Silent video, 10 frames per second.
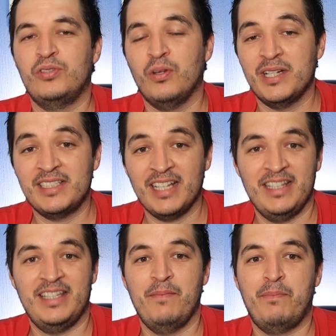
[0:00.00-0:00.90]
for a
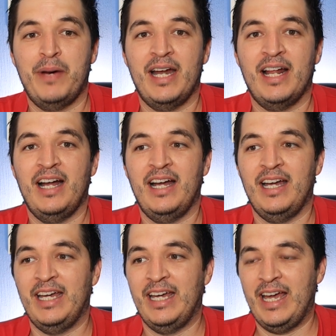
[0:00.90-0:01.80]
first approach to the
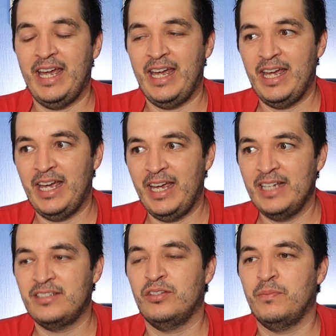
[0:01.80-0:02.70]
topic, so you don't
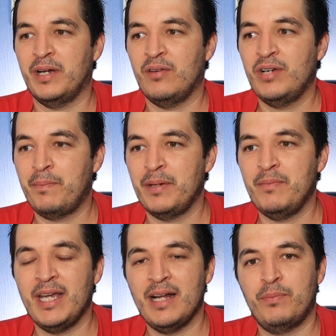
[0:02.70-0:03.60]
forget the formula, because
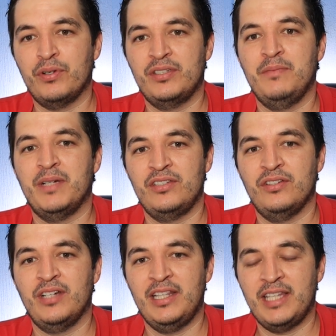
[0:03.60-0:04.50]
often you forget it,
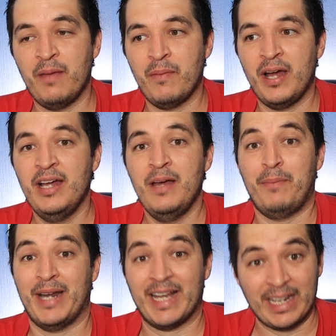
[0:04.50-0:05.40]
or often when you are
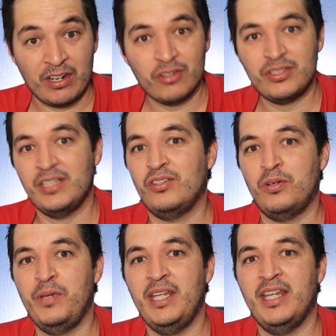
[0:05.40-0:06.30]
starting out you don't
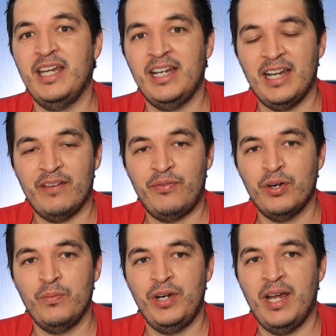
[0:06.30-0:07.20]
remember how it went. You
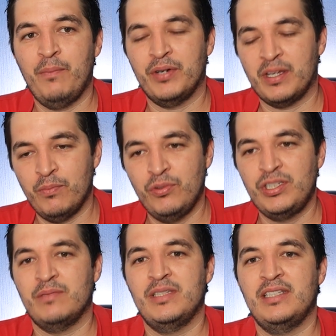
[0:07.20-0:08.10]
remember that maybe it was a
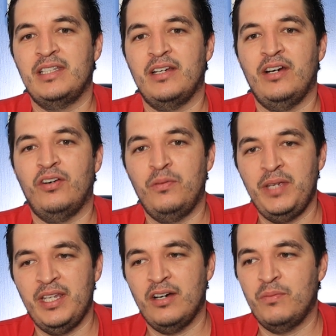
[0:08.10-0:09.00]
simple formula,
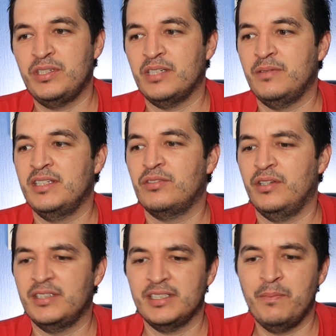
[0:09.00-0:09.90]
but you confuse letters.
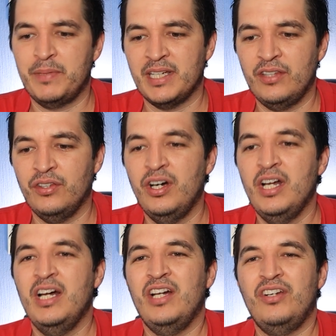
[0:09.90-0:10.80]
You confuse where
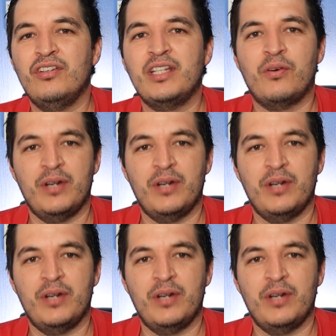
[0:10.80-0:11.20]
each one went.